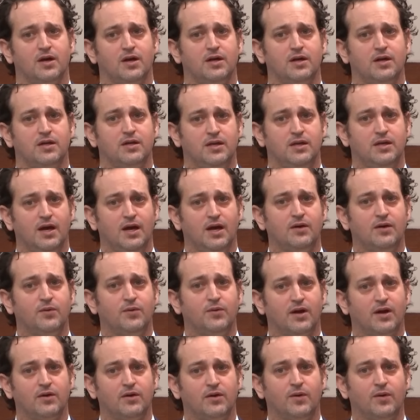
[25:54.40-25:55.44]
Yeah, when
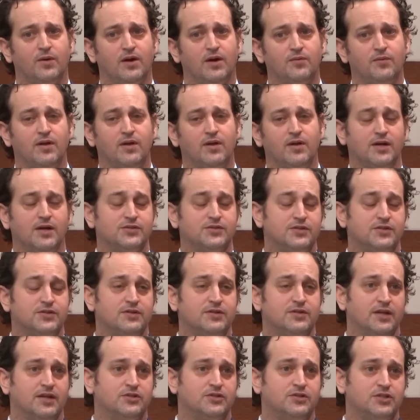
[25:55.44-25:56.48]
I realized
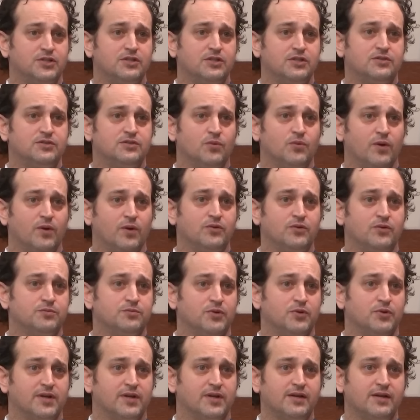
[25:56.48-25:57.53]
that she's the one who's
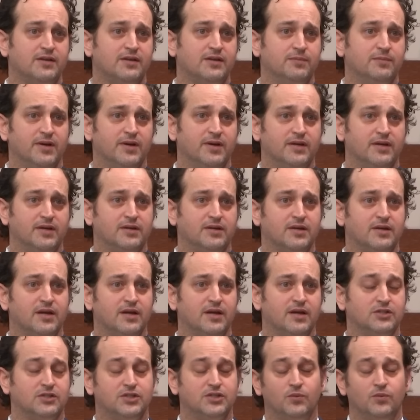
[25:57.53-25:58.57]
protecting me
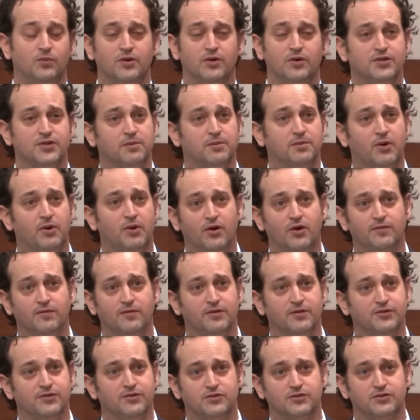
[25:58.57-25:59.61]
and she wasn't a part of
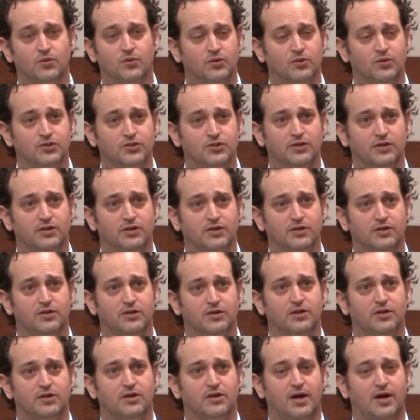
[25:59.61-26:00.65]
this extortion,
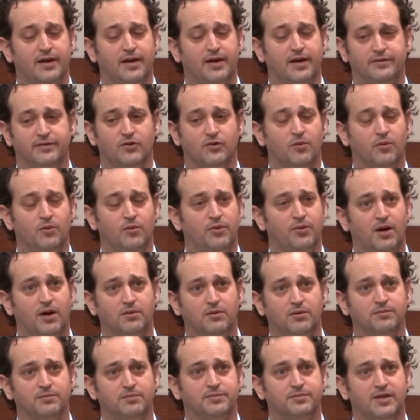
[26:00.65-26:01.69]
I had no
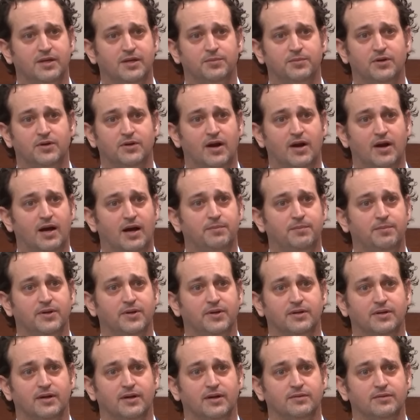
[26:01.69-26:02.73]
problem keeping her happy,
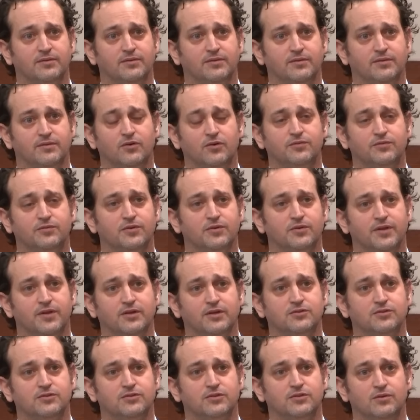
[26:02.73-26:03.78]
and I looked for
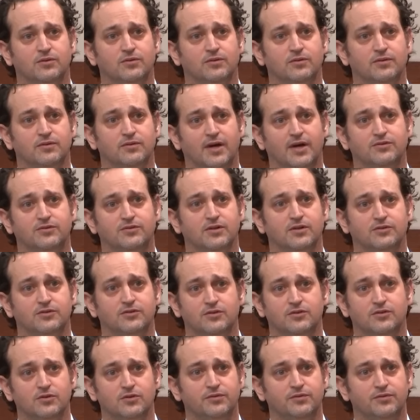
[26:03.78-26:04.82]
nice things to
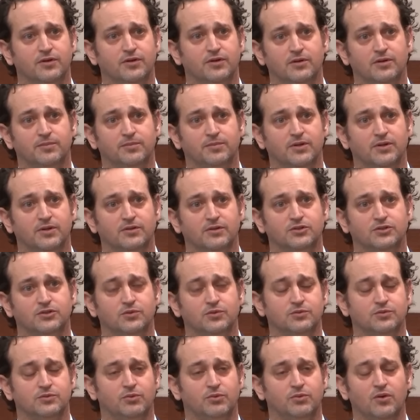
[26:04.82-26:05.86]
do for her because she
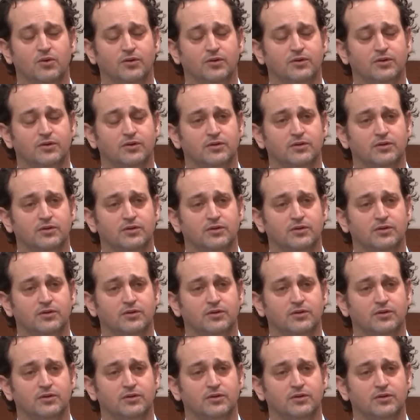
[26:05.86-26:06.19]
was broke.